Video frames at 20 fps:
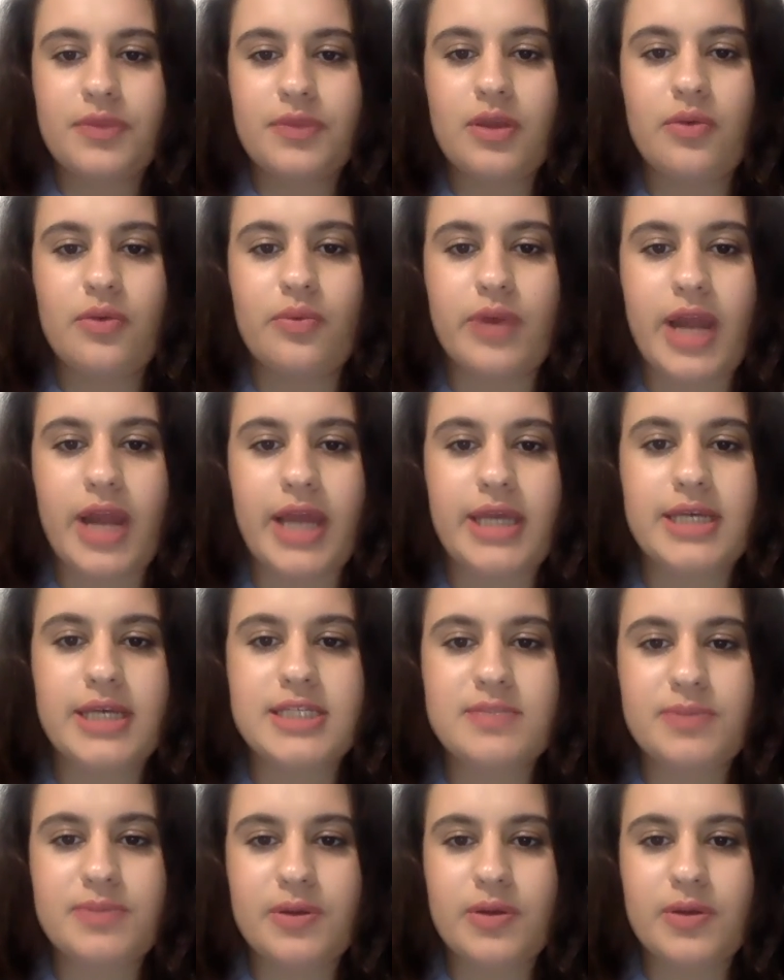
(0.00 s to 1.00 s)
What I
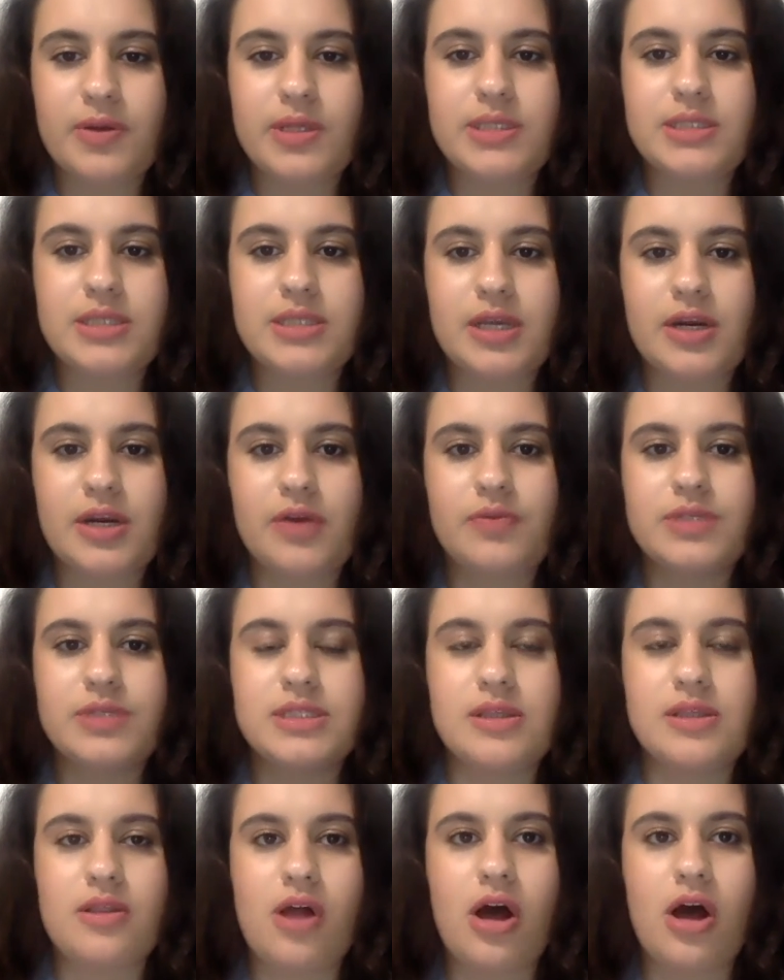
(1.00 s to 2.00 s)
experienced there was
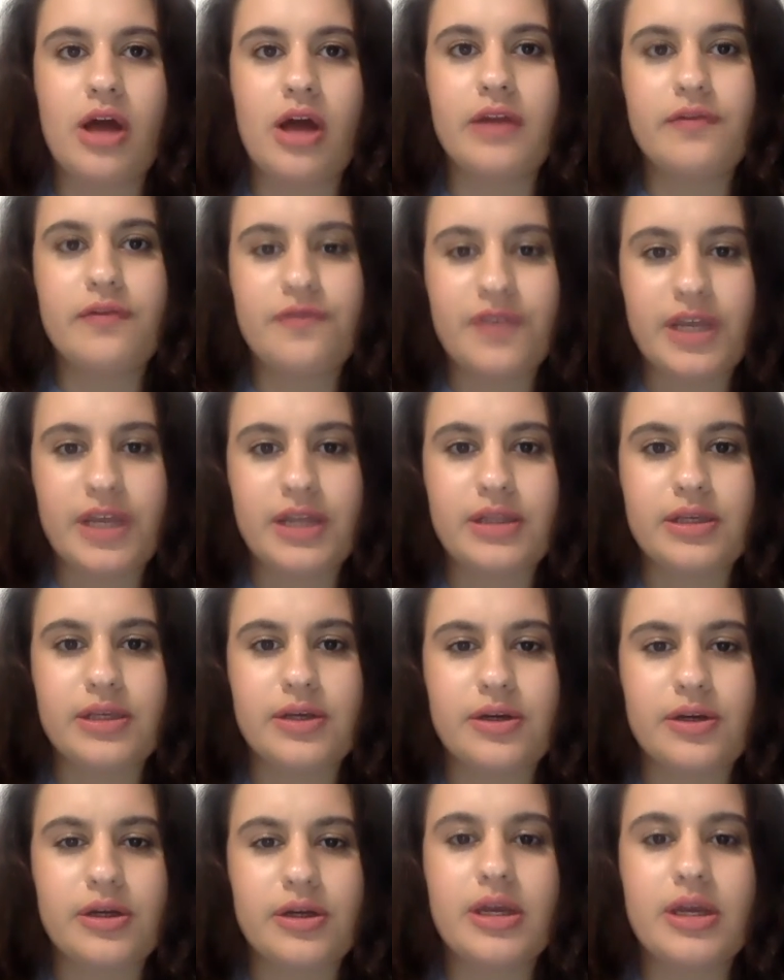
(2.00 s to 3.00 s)
the law and
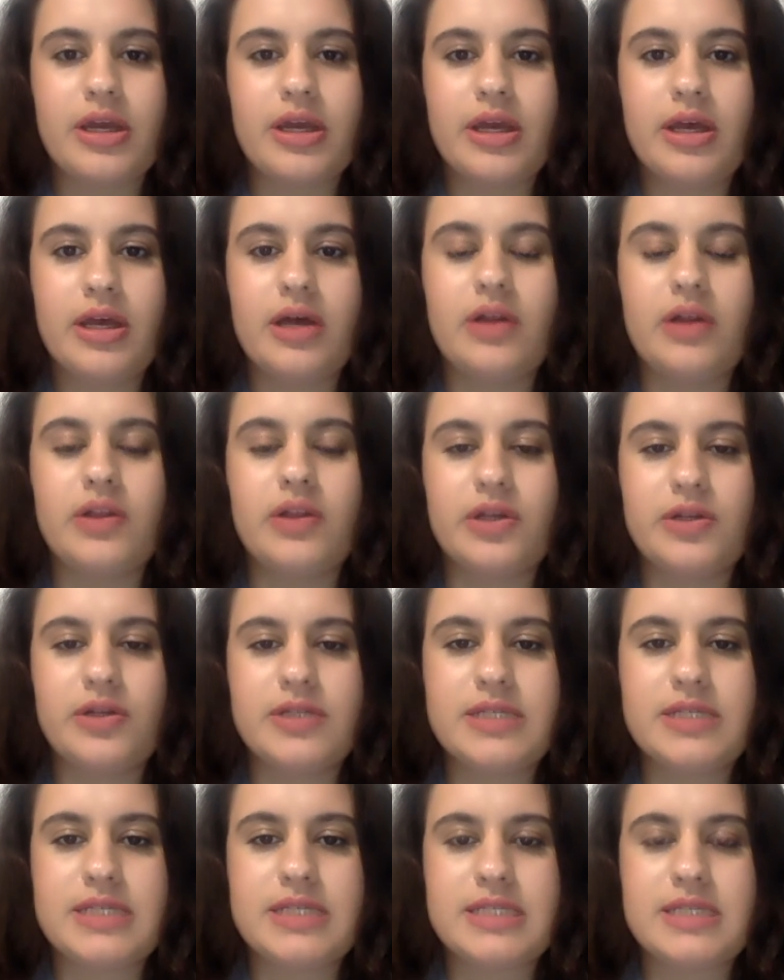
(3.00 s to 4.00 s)
failure, a legal
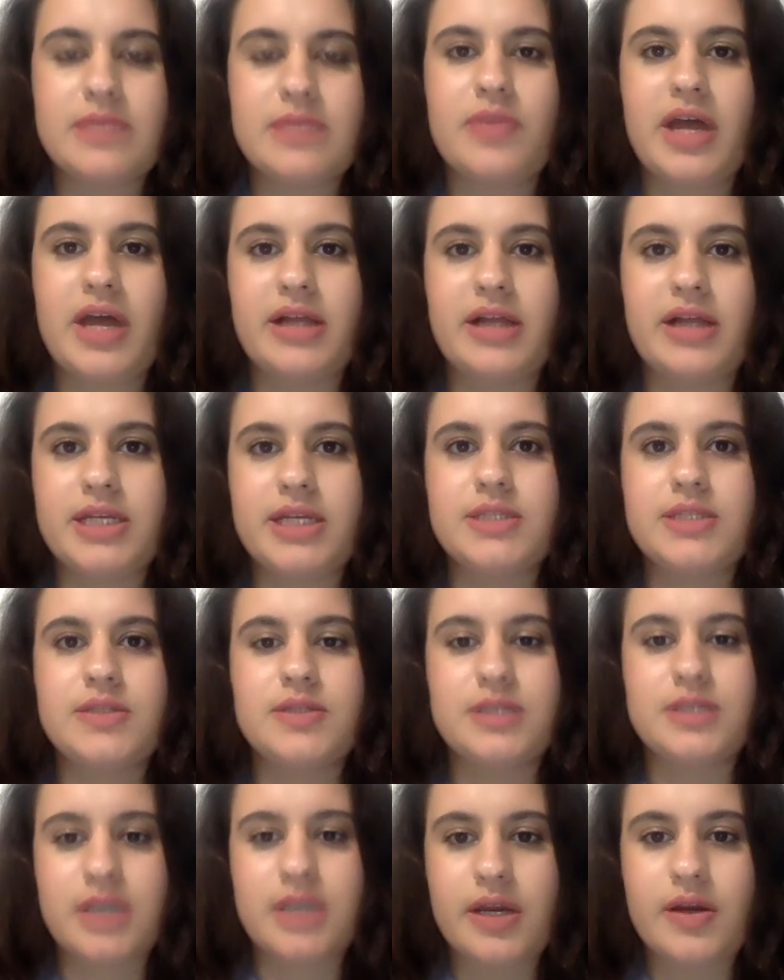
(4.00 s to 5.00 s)
system that leads
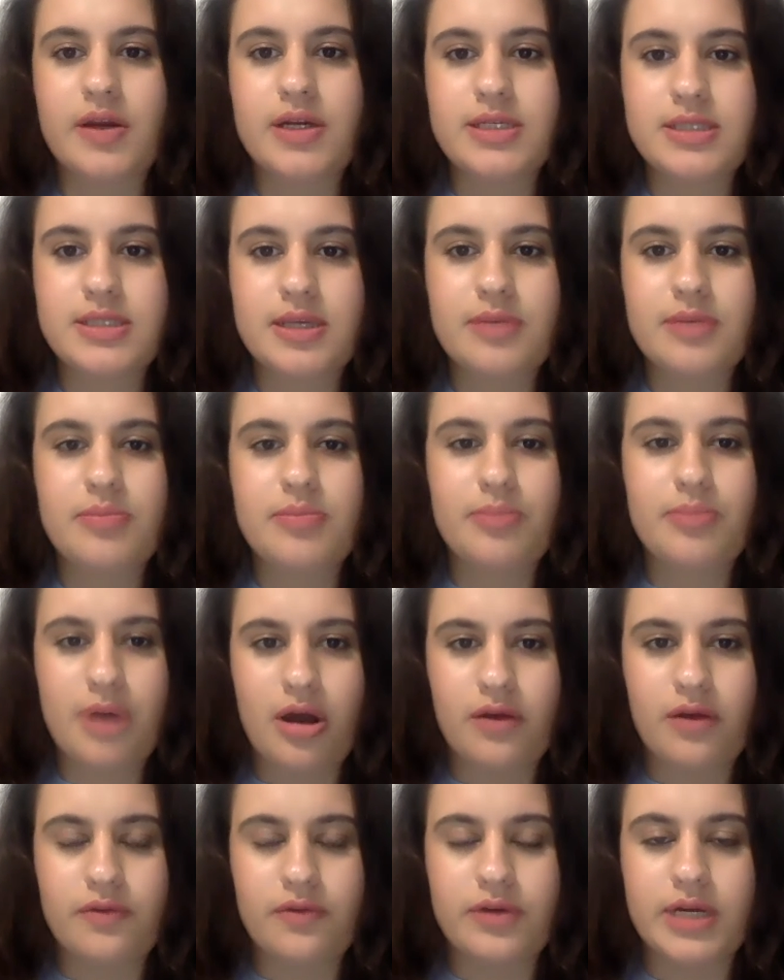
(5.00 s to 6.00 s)
to terrorism,
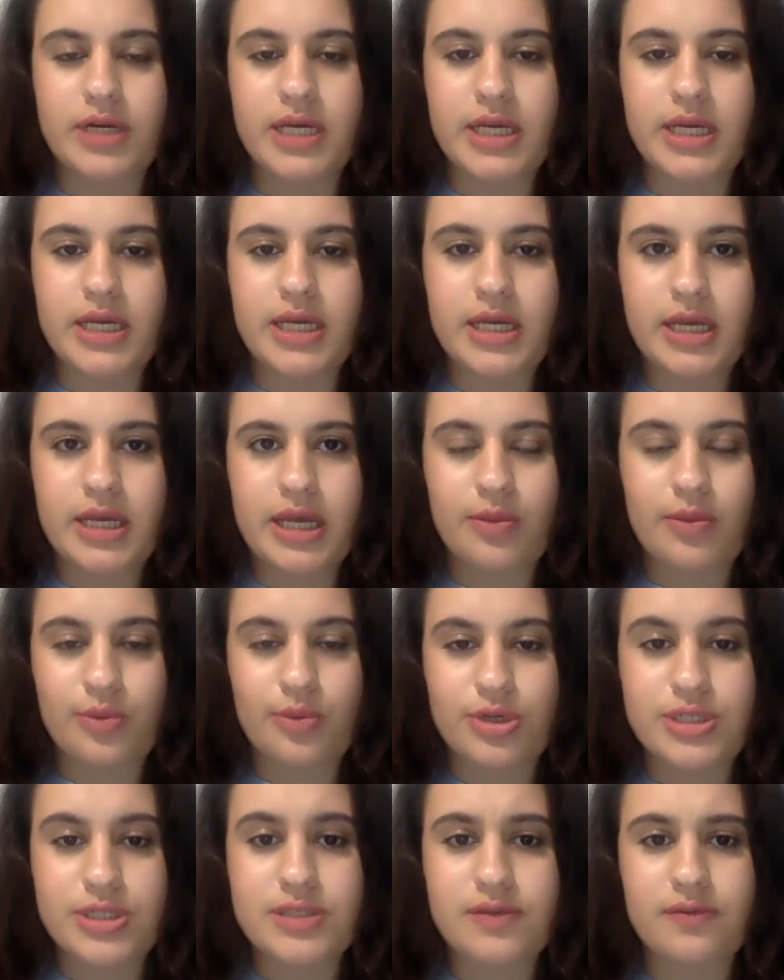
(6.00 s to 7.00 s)
poverty, and
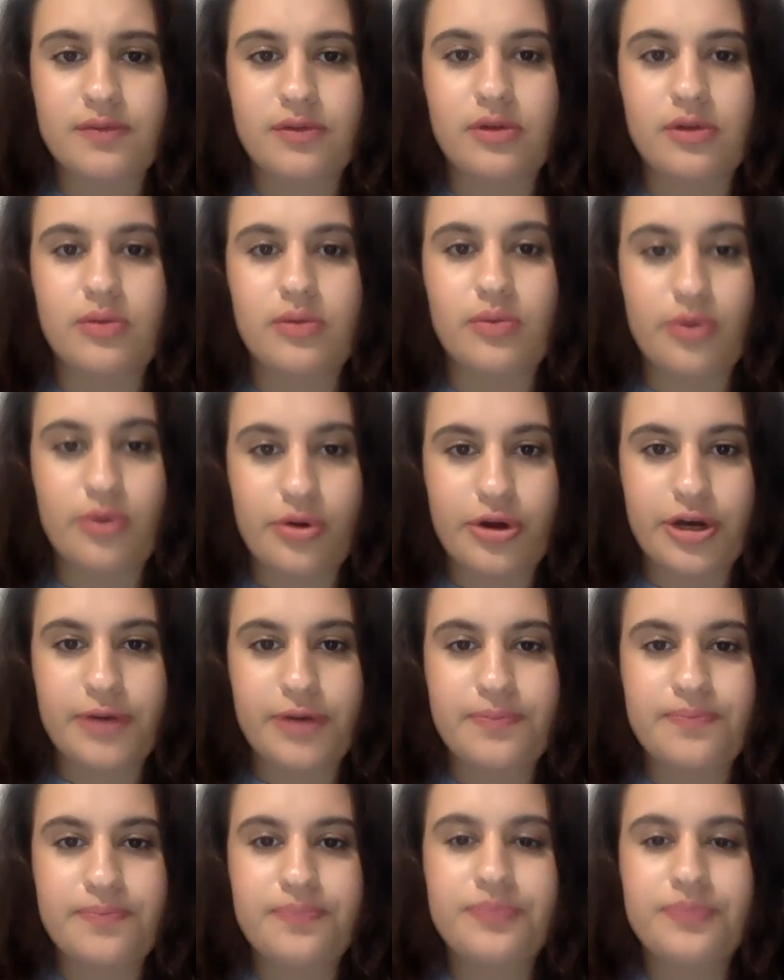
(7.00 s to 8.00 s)
worst of all, war.
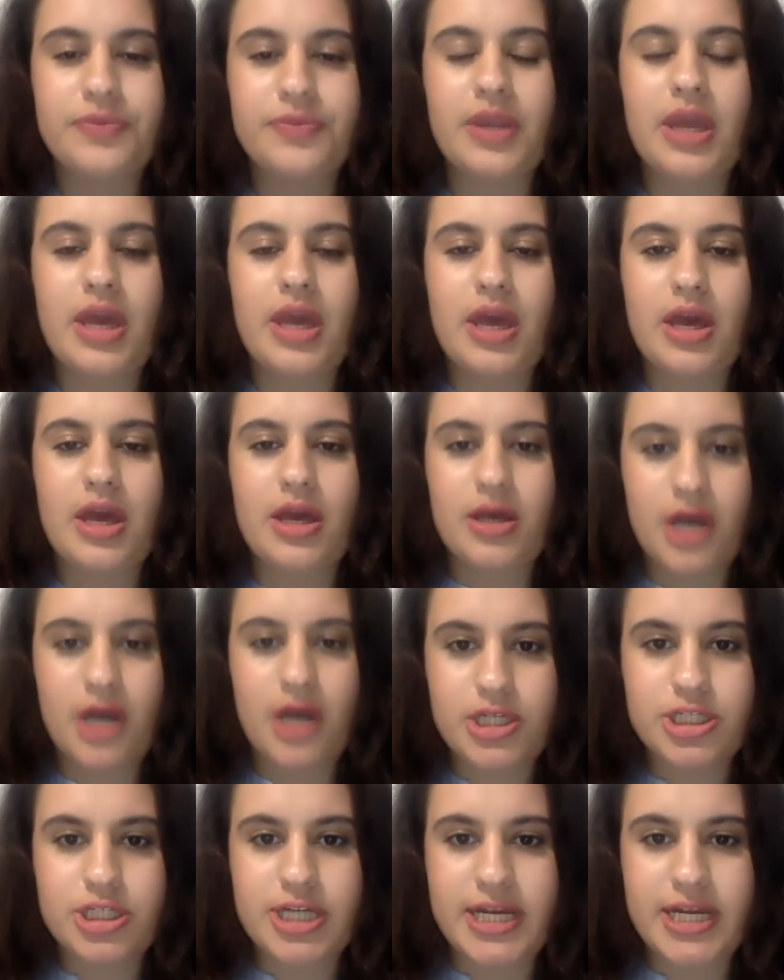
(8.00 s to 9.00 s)

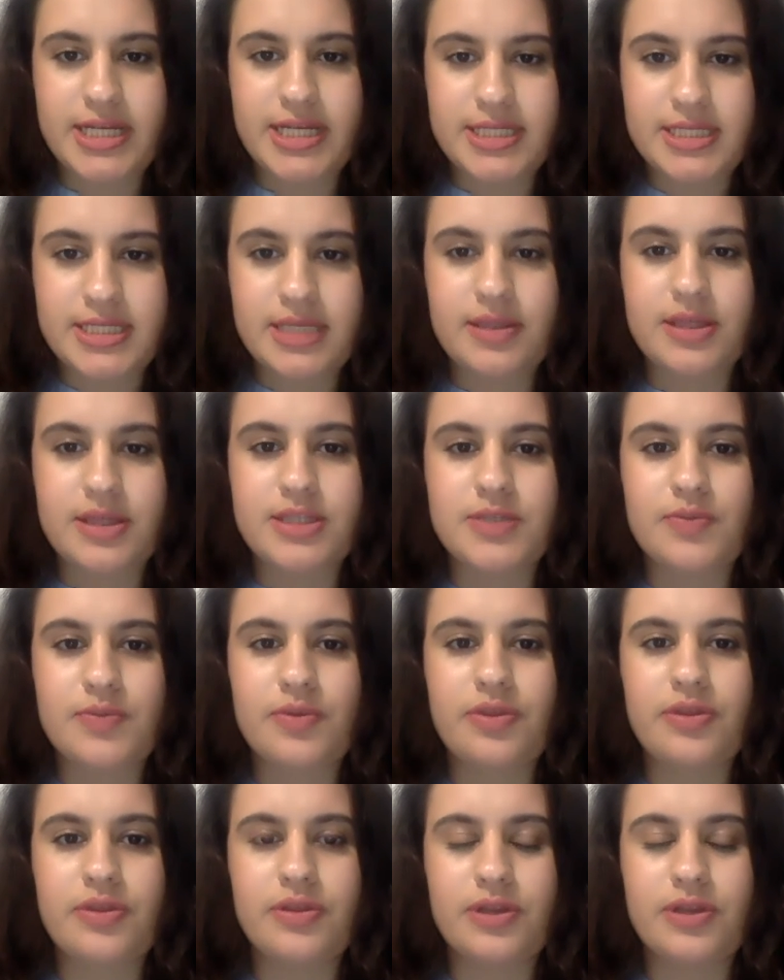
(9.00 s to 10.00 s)
Contrasting this
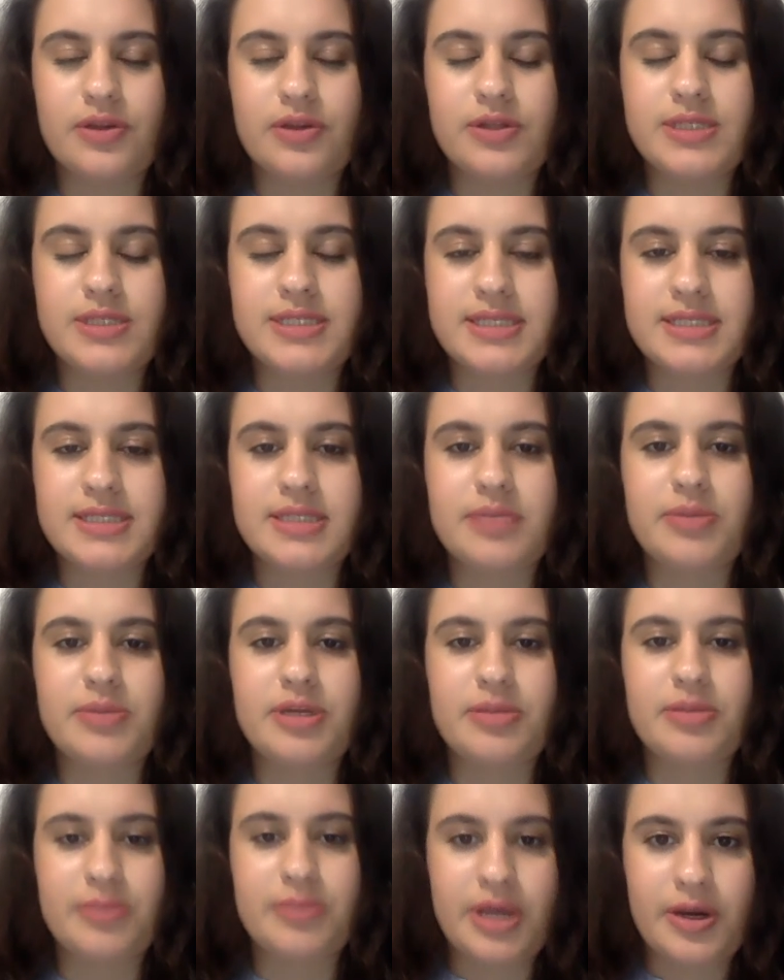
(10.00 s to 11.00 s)
with the legal system in
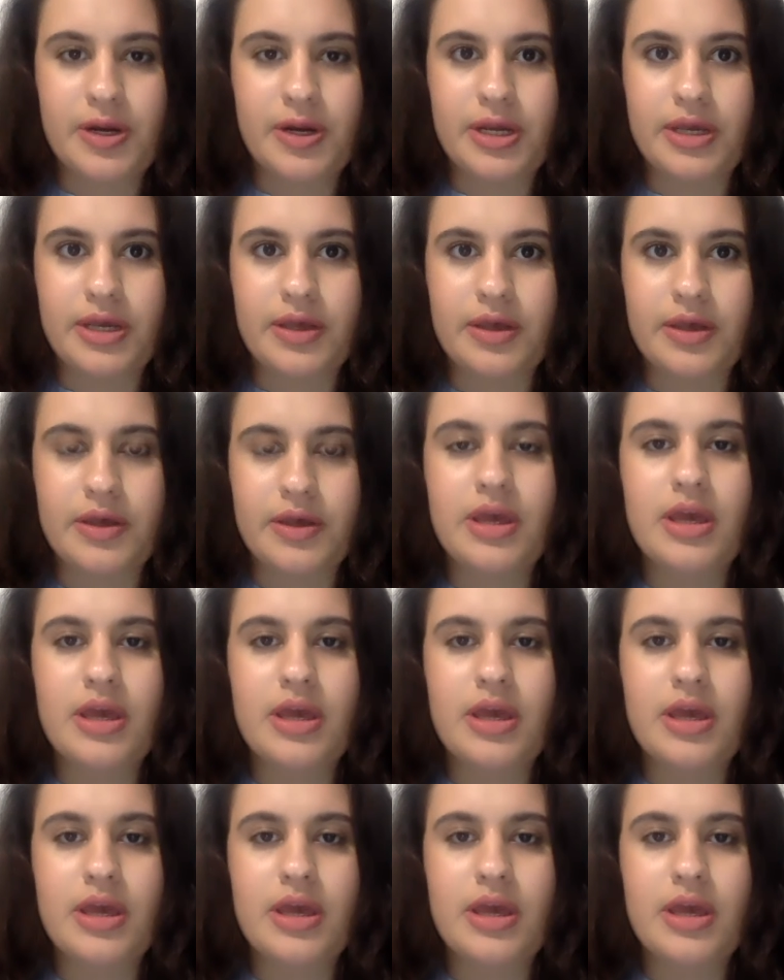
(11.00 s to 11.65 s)
America,